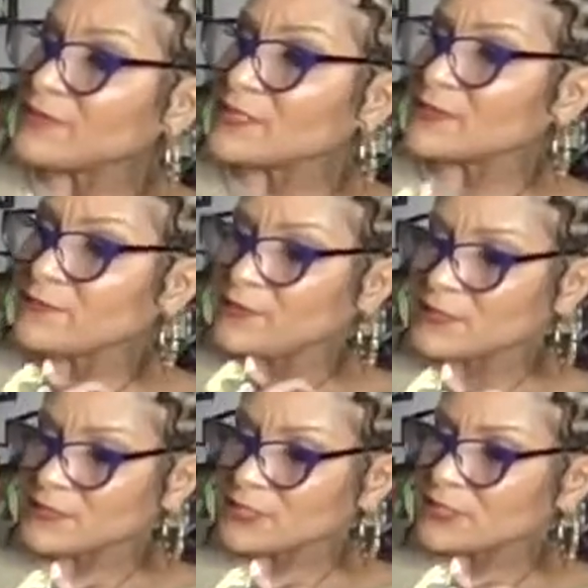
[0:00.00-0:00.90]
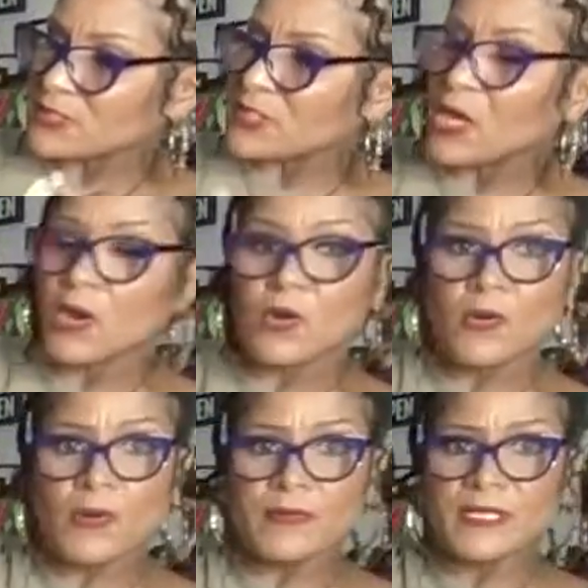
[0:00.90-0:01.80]
this vintage
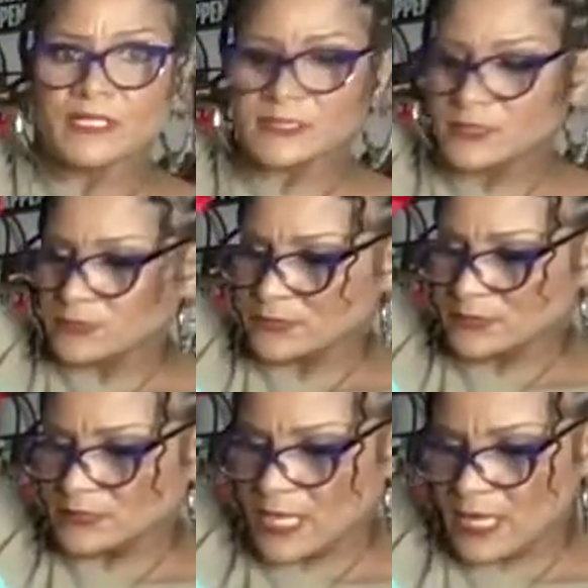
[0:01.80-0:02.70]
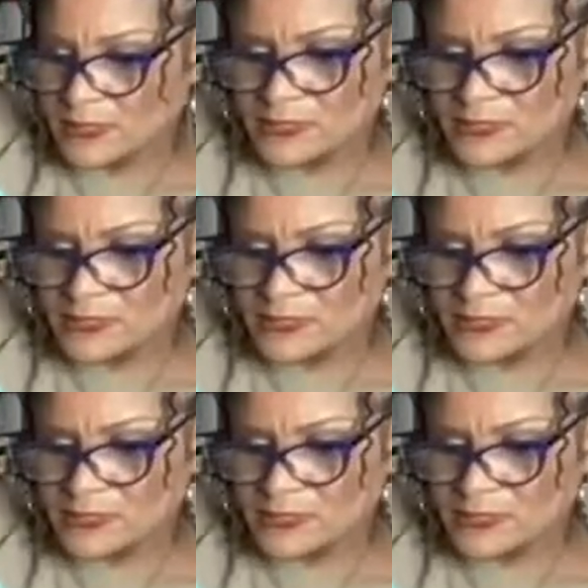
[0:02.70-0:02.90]
oriental style